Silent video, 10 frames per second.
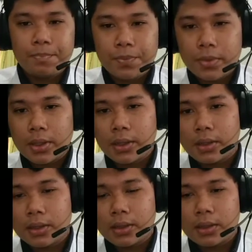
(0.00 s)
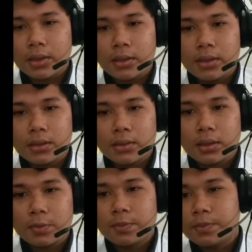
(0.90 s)
We
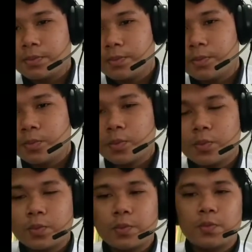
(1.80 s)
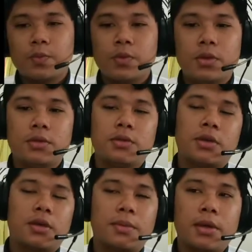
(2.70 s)
have talked
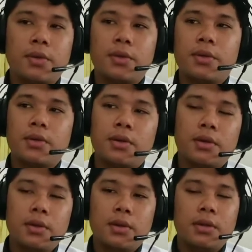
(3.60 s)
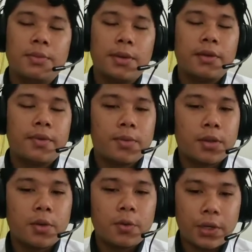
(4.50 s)
about dependent
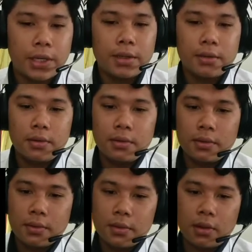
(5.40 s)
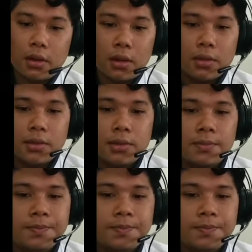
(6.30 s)
variables quite a lot.